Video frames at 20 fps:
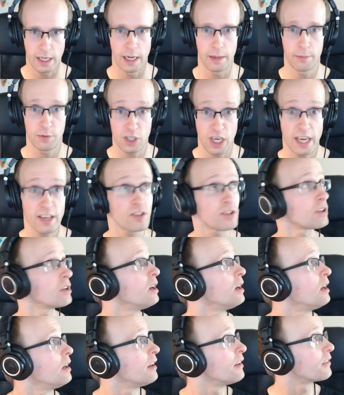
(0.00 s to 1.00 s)
change.
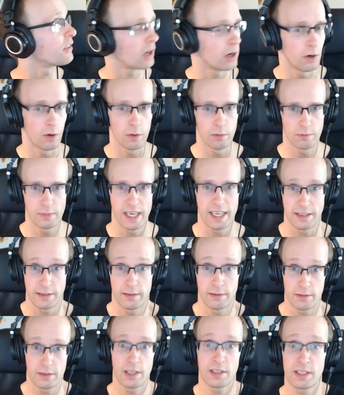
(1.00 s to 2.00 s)
So
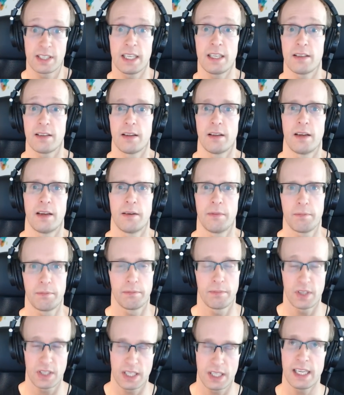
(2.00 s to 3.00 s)
the
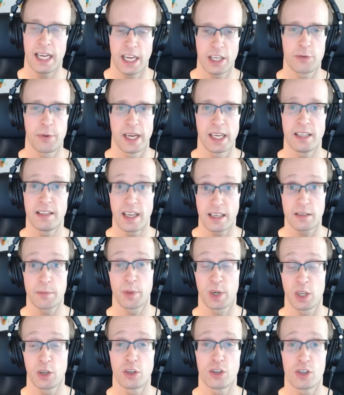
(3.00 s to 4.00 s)
C920 does a
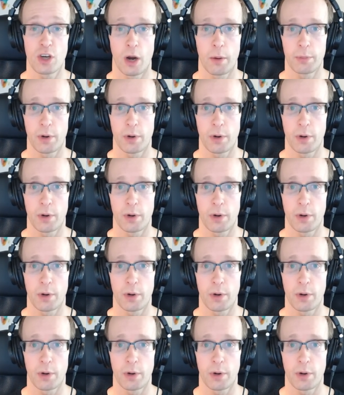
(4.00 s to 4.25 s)
pretty good job